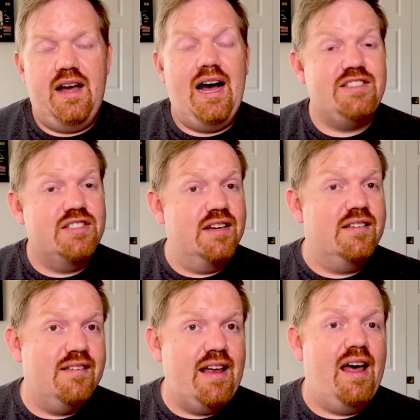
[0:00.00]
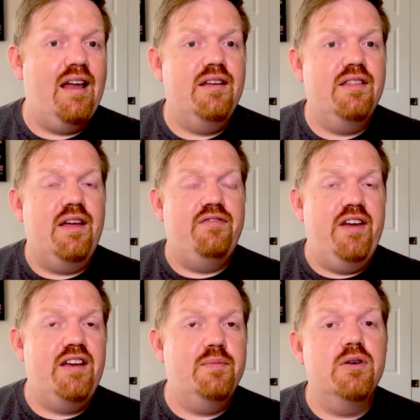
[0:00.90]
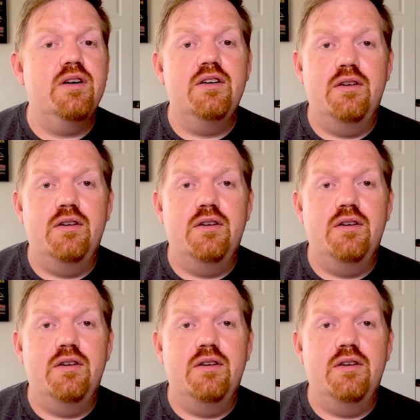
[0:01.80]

I just said that Facebook and